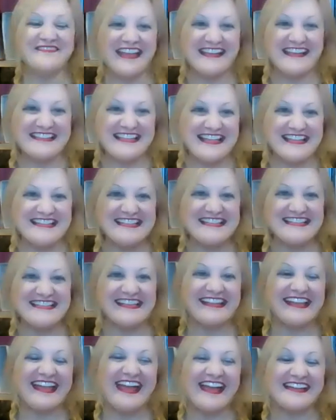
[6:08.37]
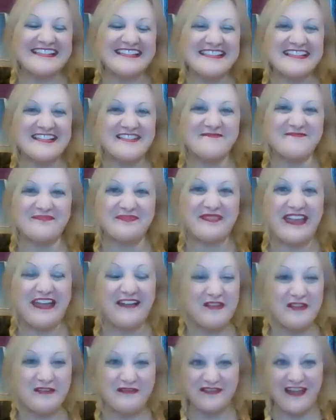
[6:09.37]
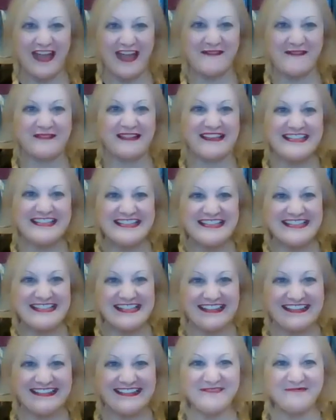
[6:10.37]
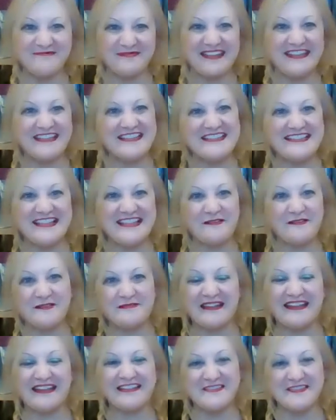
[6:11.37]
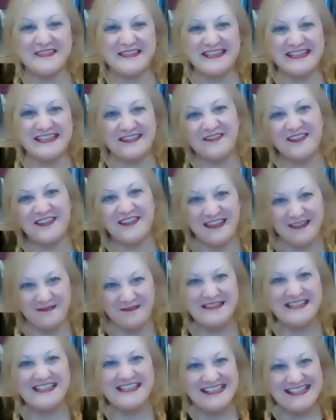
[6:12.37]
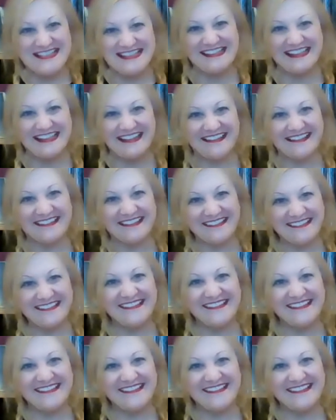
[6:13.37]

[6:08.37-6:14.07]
Fantastic. And have your family seen it? Because that would be interesting for them to see.